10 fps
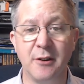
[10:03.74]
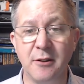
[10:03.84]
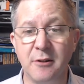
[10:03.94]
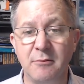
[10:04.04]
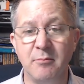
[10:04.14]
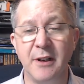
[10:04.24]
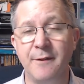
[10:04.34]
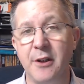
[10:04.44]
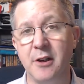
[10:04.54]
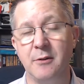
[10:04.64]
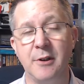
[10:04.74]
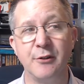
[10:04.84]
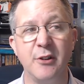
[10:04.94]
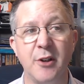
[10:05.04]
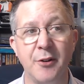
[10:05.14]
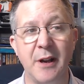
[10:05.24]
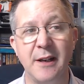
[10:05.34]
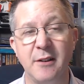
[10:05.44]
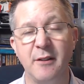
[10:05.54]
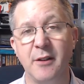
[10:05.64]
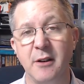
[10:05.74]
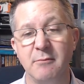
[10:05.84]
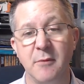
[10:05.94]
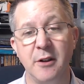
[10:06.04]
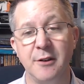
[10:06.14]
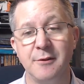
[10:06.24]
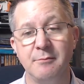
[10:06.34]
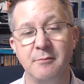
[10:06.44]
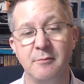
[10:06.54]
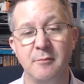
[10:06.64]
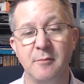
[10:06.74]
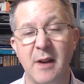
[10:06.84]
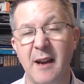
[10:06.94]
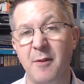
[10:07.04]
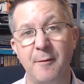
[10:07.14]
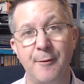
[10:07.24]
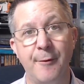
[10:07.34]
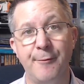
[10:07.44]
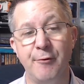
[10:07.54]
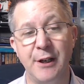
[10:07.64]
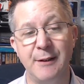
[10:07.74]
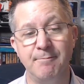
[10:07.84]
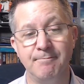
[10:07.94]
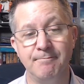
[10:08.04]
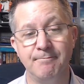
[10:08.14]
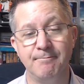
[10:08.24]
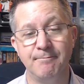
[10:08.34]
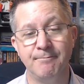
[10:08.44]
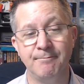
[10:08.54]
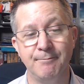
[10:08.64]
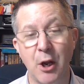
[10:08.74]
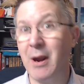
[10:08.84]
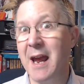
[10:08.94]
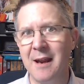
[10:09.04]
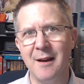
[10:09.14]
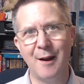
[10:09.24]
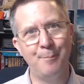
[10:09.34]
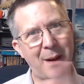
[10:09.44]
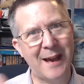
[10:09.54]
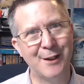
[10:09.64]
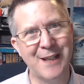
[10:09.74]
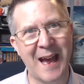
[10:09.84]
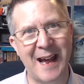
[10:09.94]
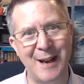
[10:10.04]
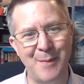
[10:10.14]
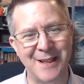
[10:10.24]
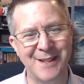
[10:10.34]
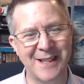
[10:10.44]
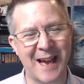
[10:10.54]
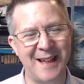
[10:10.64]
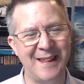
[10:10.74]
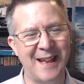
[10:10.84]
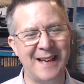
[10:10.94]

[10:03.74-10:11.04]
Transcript: or if you don't want to donate anything then just have them for free okay back to animists and their